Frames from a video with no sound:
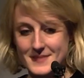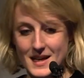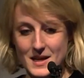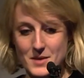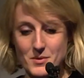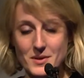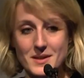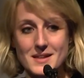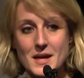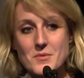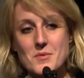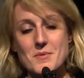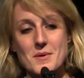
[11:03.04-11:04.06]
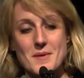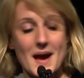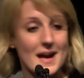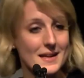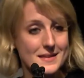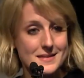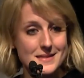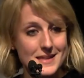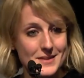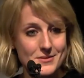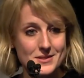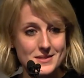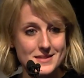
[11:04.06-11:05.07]
Anyone? Could anyone put a hand
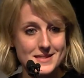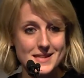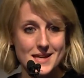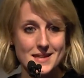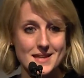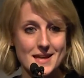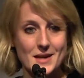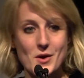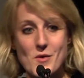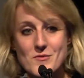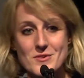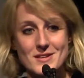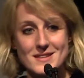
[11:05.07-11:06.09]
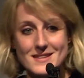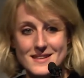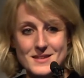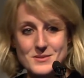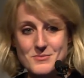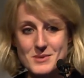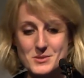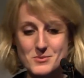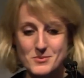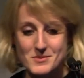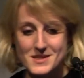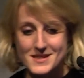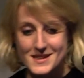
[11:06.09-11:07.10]
even to say that they're confident which one
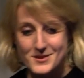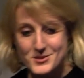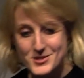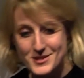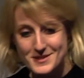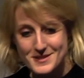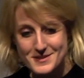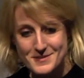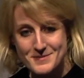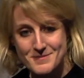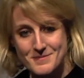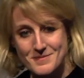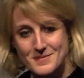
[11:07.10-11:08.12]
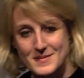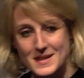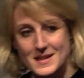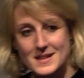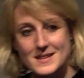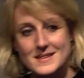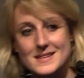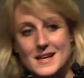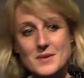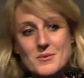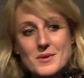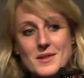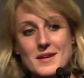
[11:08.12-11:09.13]
was the single shot? Did
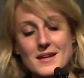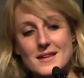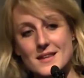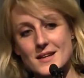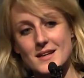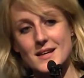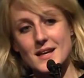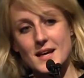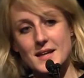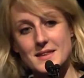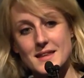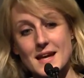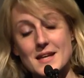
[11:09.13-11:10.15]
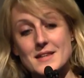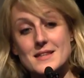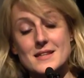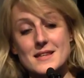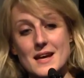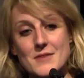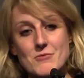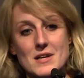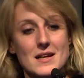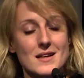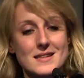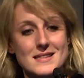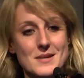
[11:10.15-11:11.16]
anyone think that did they
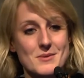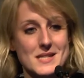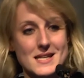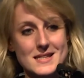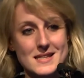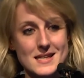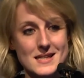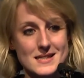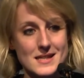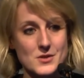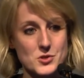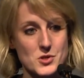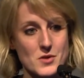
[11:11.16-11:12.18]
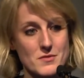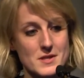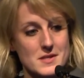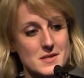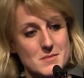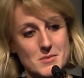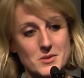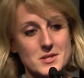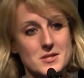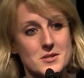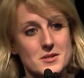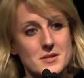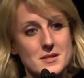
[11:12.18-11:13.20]
realise they were tasting a single shot versus a
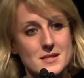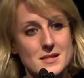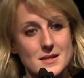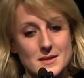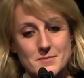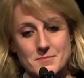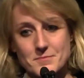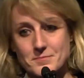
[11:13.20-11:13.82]
multi-shot at the time?